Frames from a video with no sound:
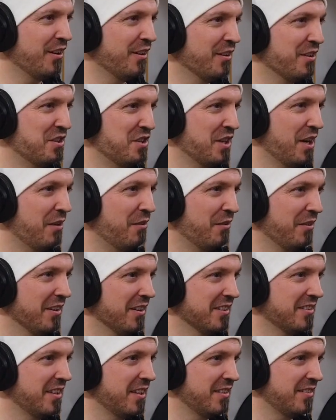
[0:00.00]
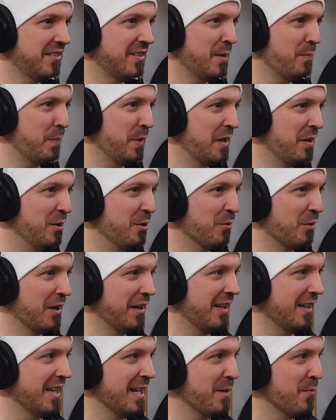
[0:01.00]
on the shower and it's like stepping into a
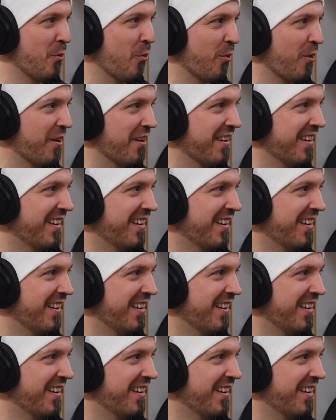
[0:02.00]
claymore.